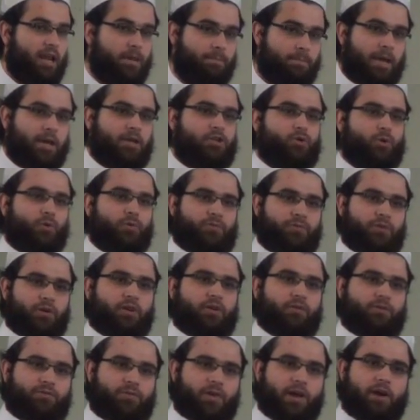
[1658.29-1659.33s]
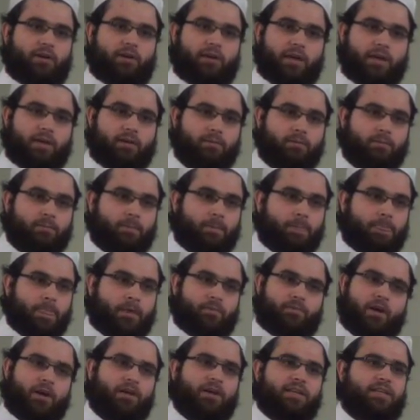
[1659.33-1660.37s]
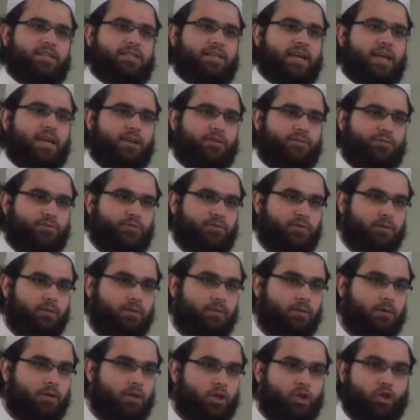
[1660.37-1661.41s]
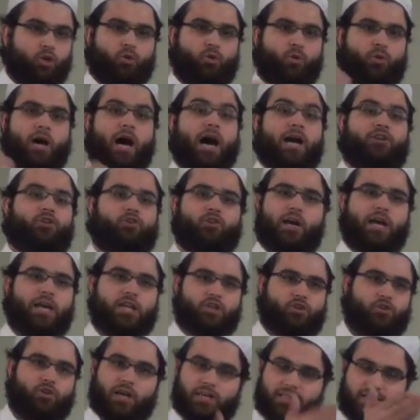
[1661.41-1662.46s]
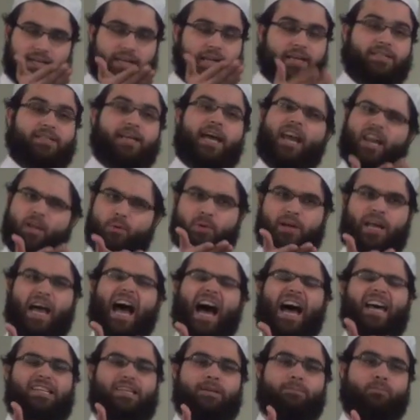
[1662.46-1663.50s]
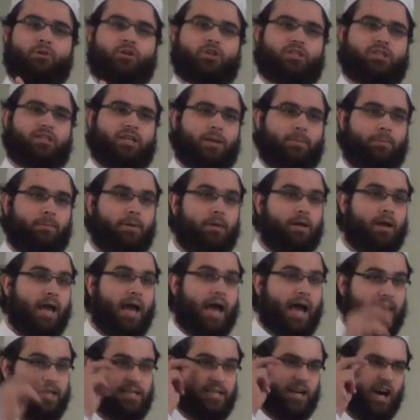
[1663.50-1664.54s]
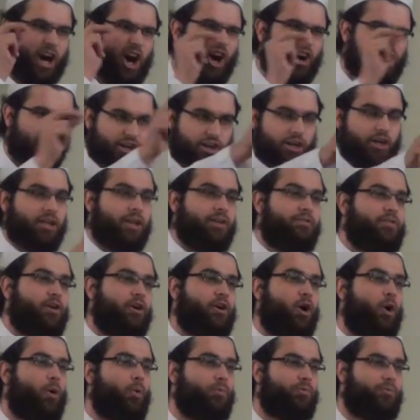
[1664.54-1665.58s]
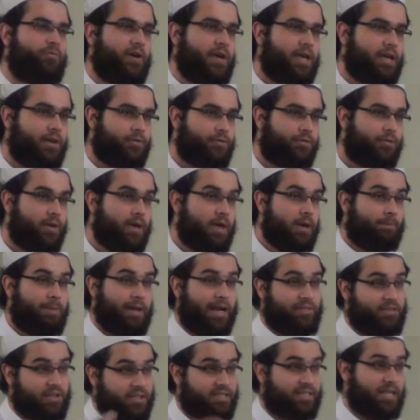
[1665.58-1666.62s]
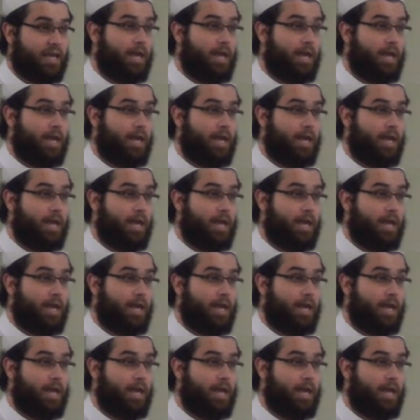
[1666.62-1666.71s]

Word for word: and it makes you feel very, very safe you do not transgress against anyone as a Muslim, as an article of your own faith. But at the